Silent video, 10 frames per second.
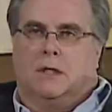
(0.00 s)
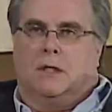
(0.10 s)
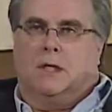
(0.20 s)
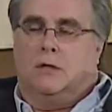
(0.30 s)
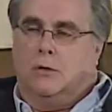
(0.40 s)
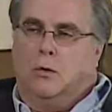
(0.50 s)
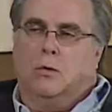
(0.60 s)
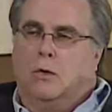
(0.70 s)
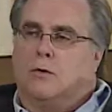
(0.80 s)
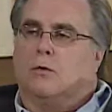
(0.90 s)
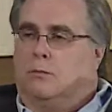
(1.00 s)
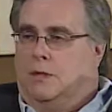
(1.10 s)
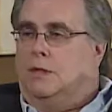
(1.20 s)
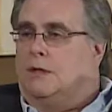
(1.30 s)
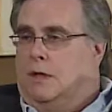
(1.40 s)
can no longer
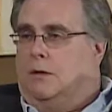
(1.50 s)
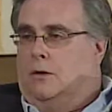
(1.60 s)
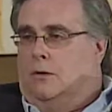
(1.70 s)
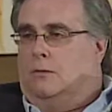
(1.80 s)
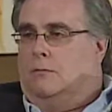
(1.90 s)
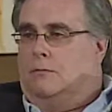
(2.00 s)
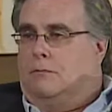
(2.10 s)
be in that home